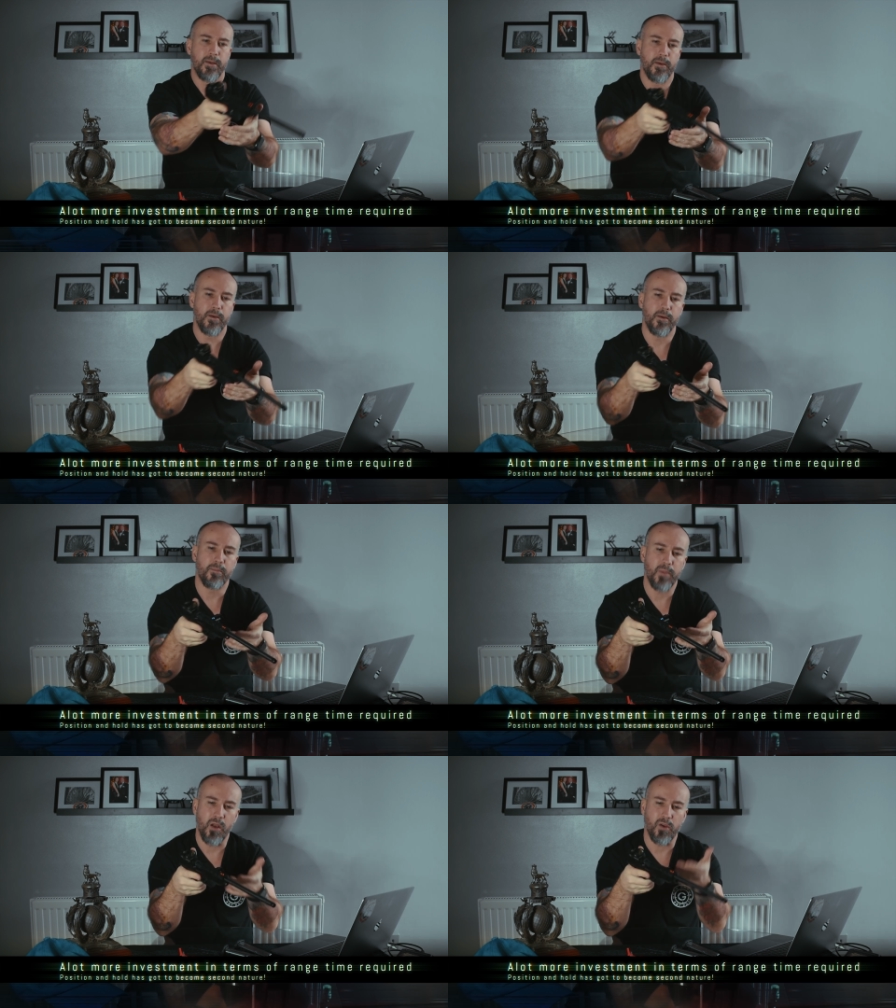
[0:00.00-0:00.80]

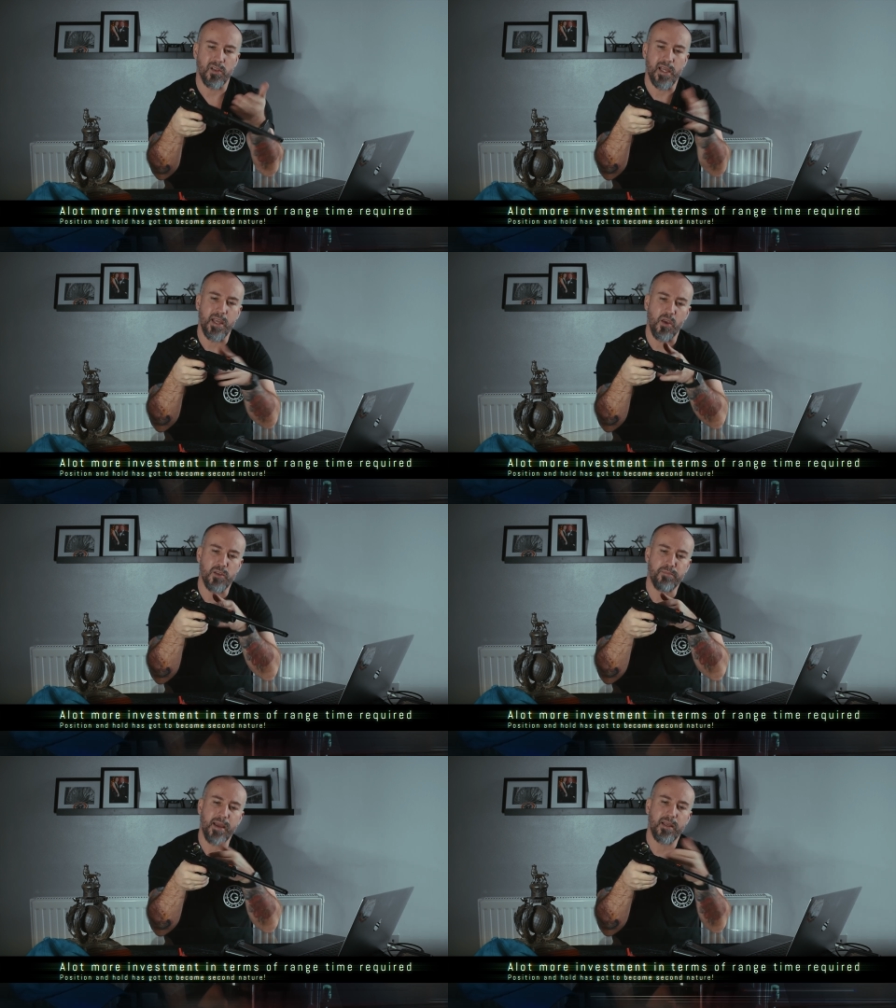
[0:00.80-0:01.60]
And like I say, it
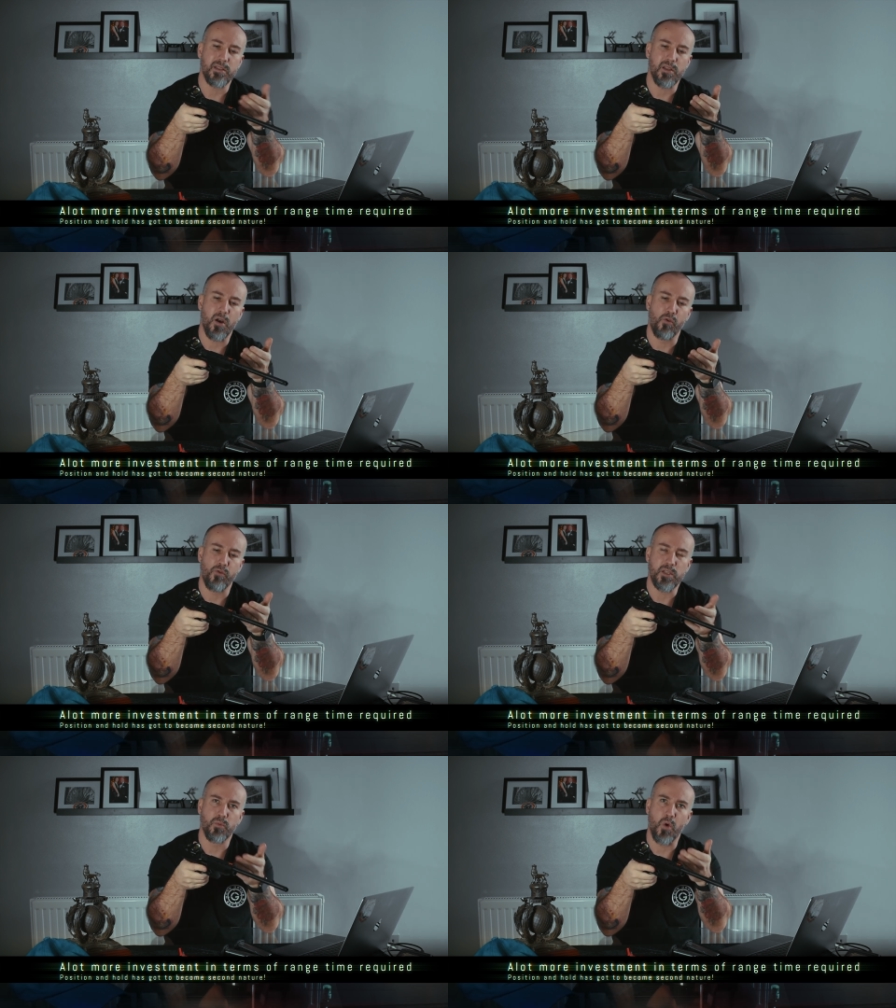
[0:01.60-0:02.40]
goes back into the whole
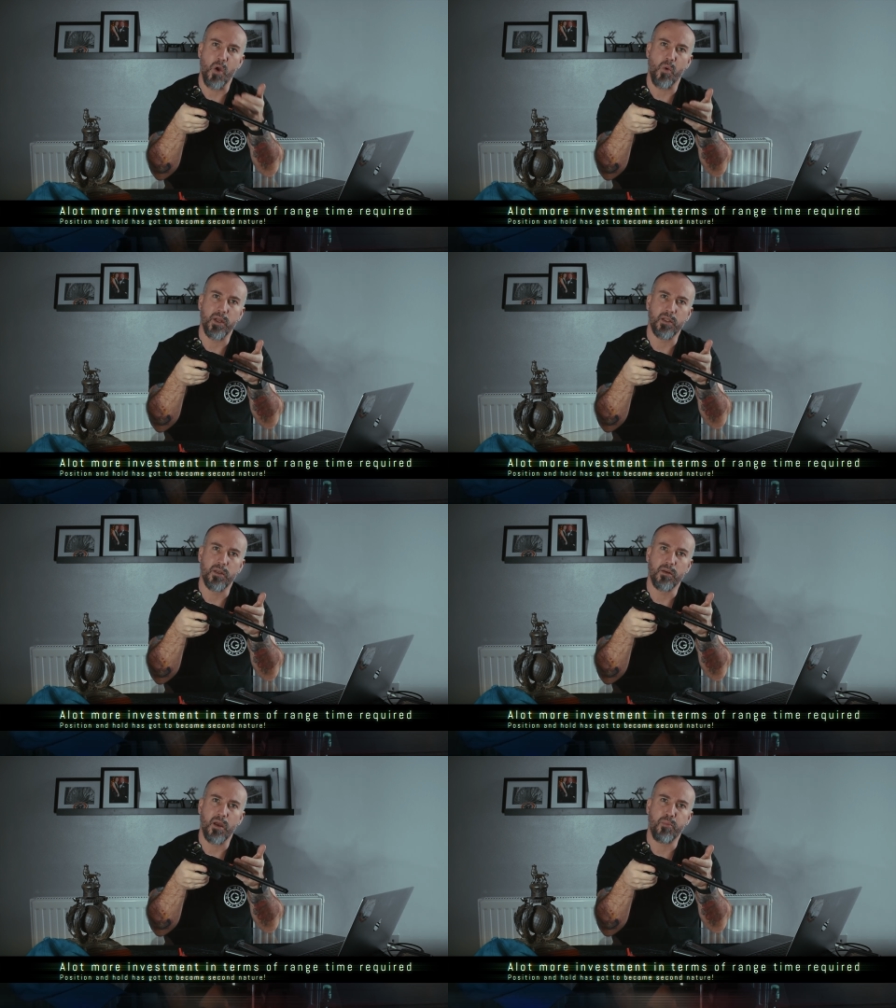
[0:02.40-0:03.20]
reason why I wanted
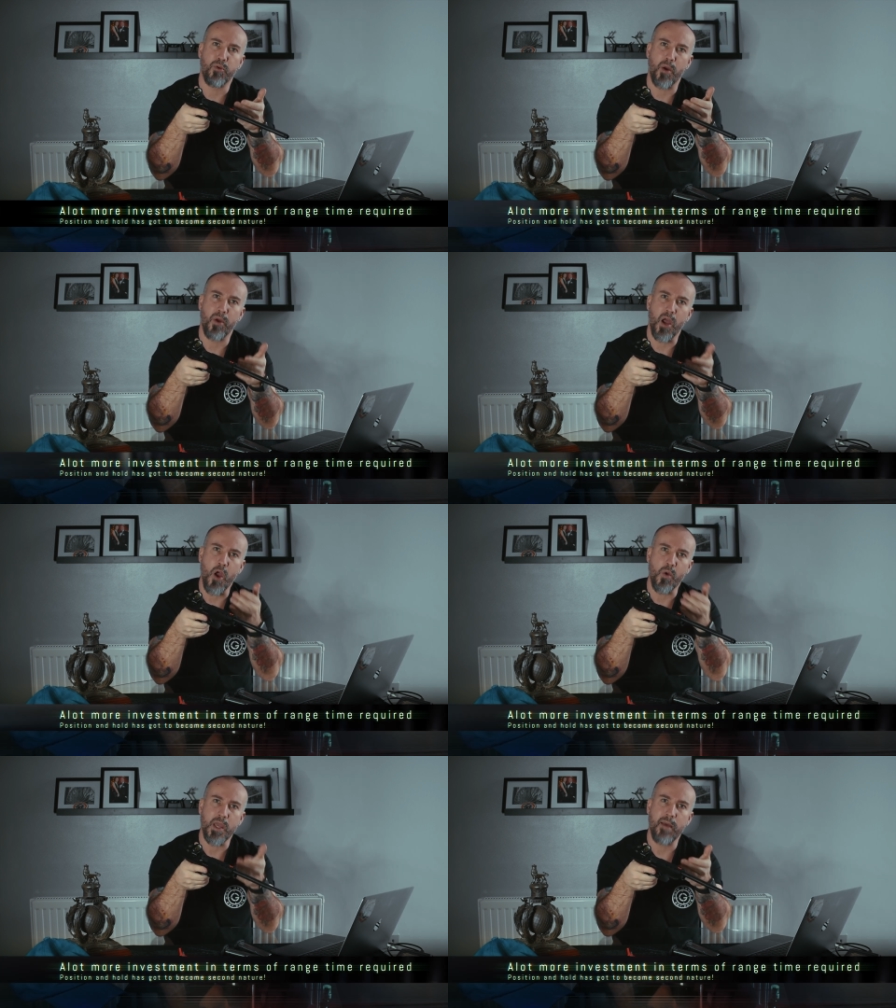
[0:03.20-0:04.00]
a proper
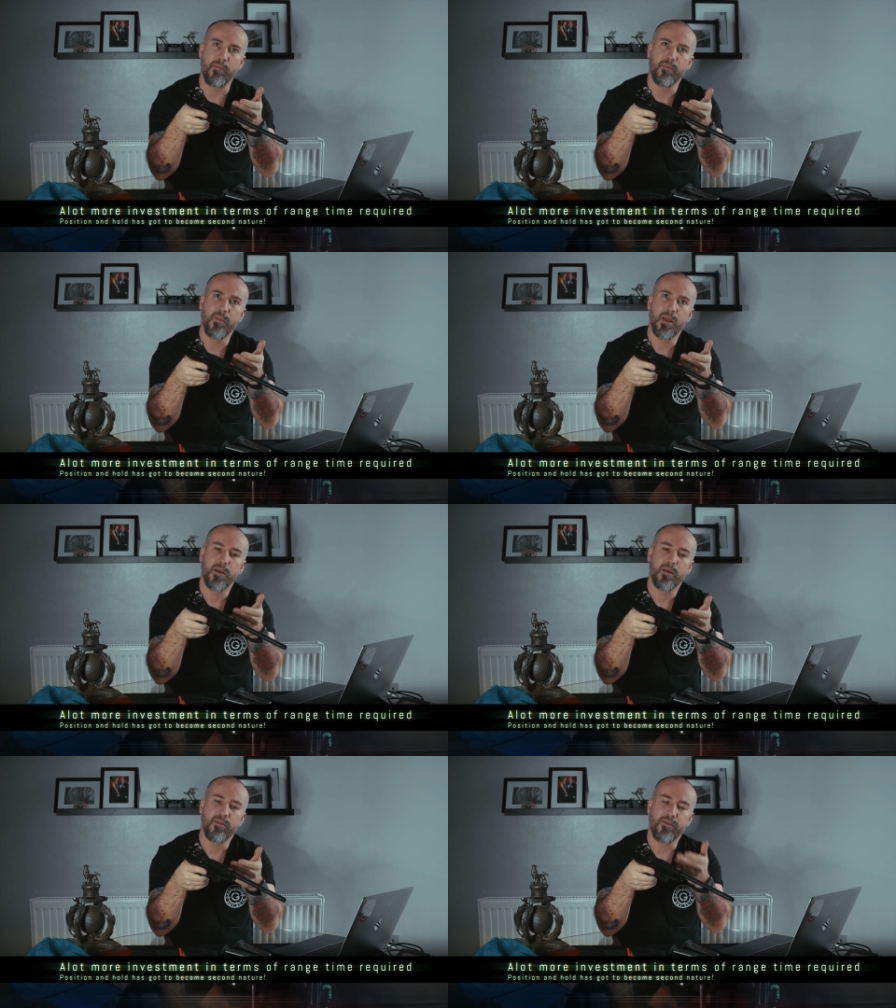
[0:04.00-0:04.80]
OEM
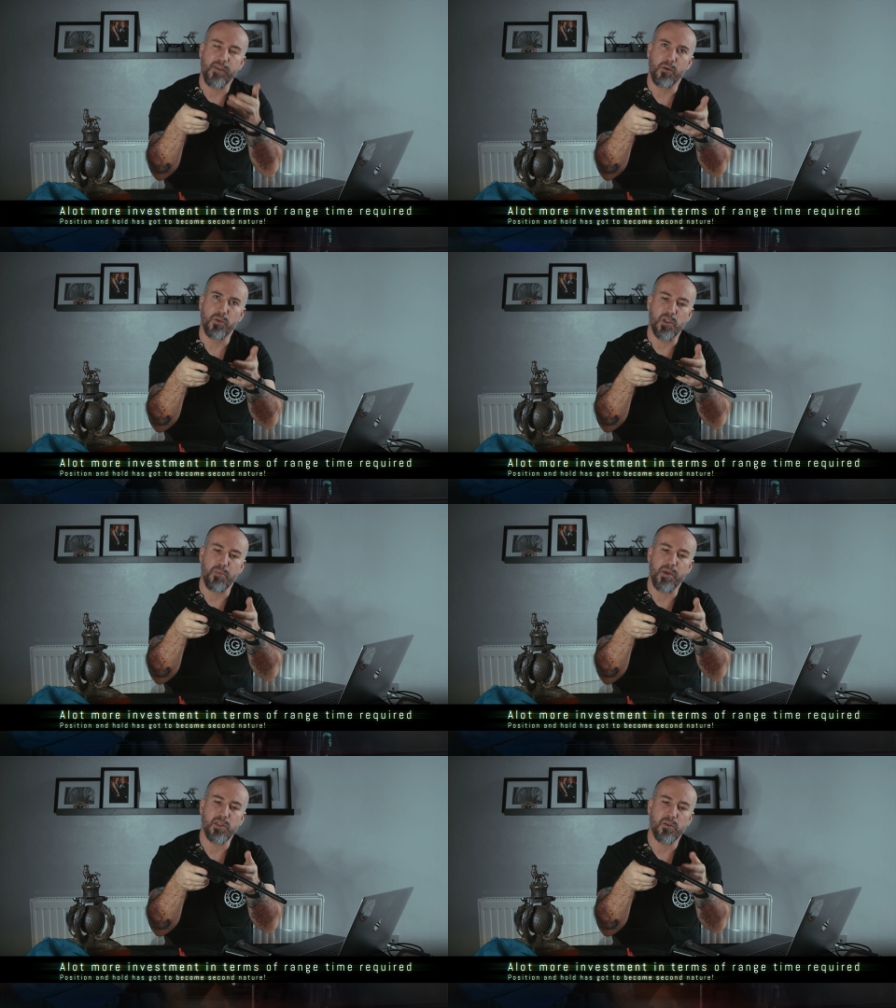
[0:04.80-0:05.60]
feel to the
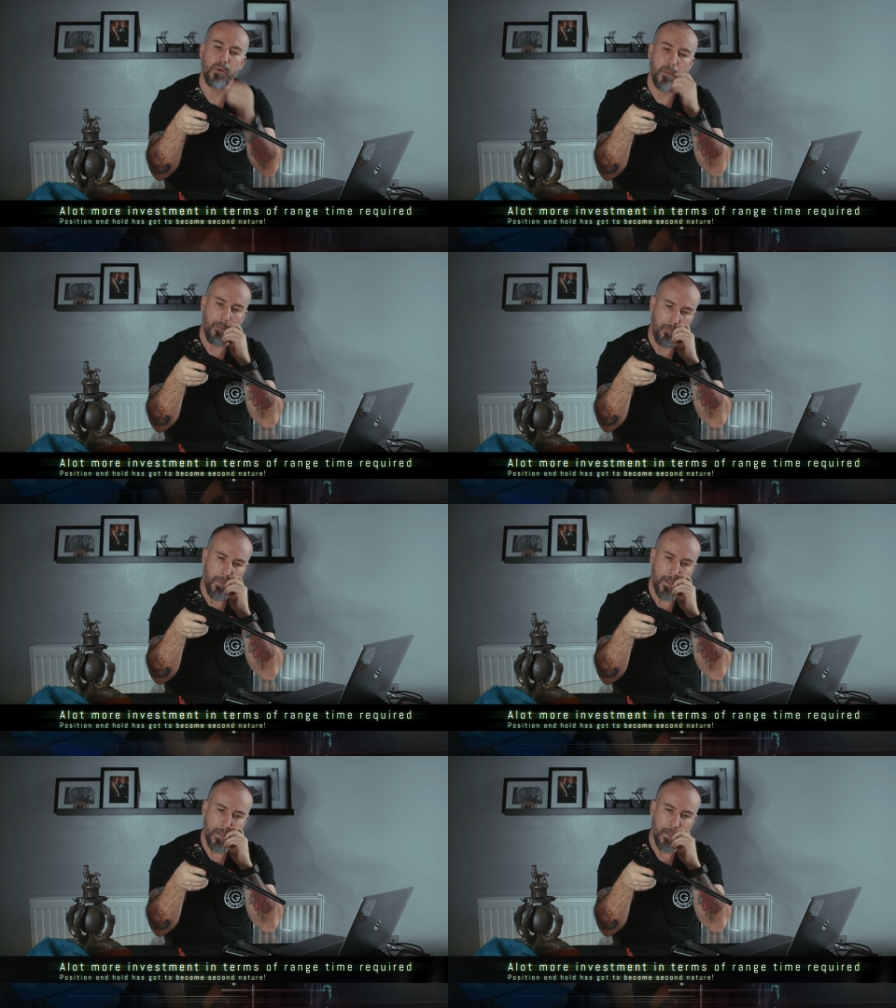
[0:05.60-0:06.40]
pistol.
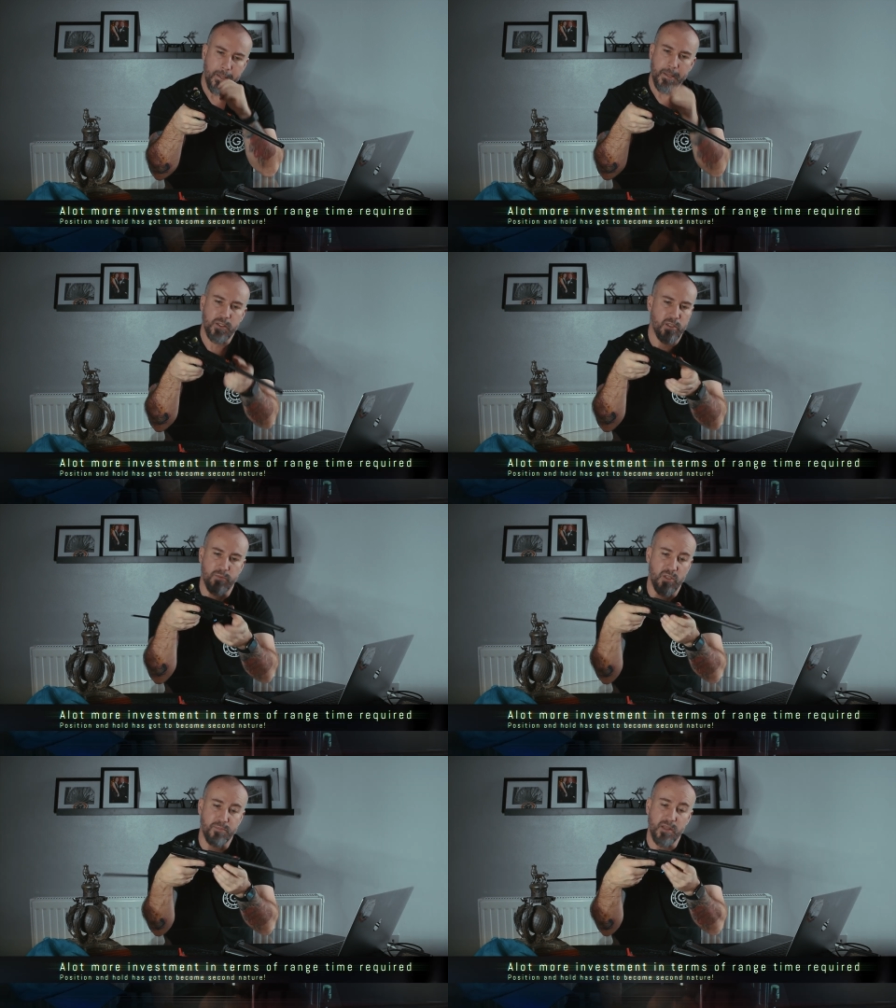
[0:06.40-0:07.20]

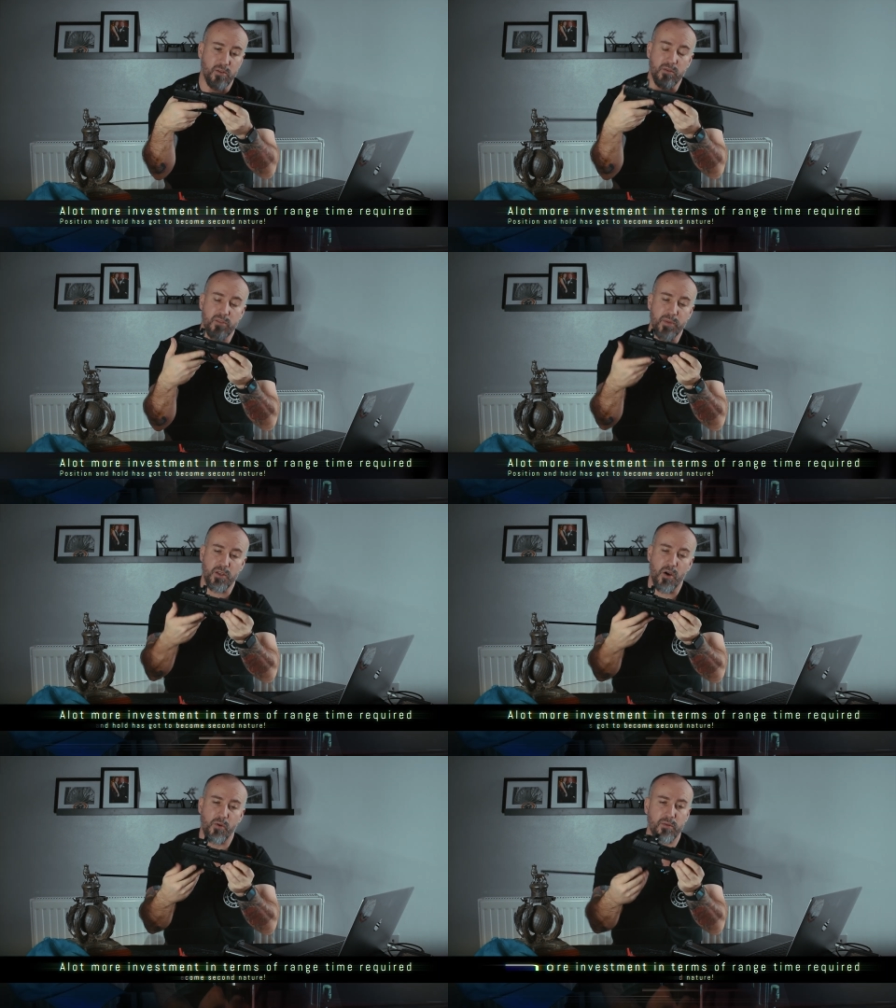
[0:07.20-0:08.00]
She's been
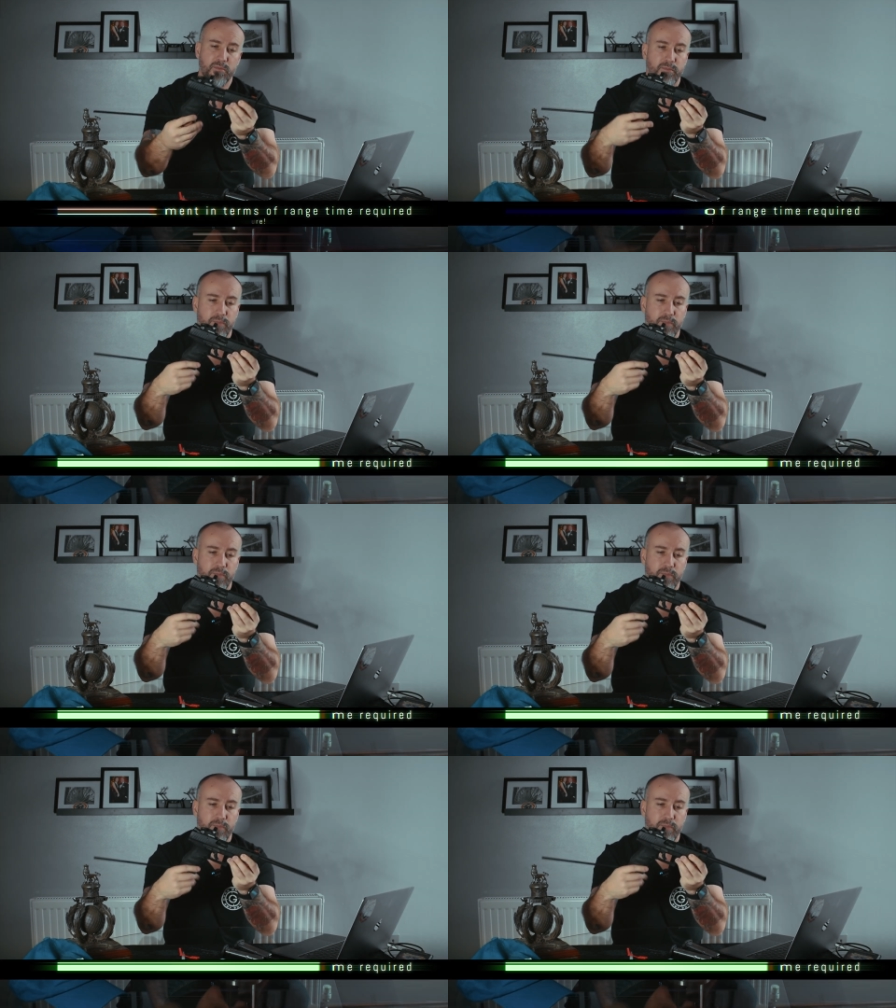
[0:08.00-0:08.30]
golden.